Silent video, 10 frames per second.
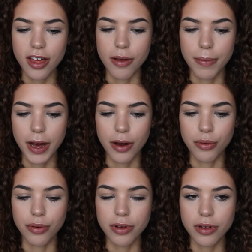
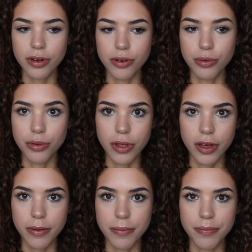about all
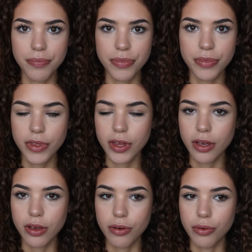
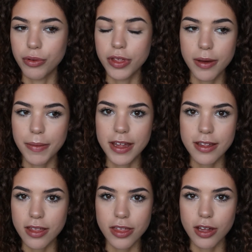the
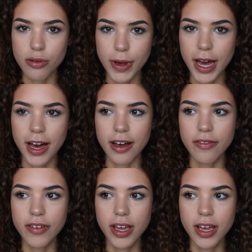amazing things we have.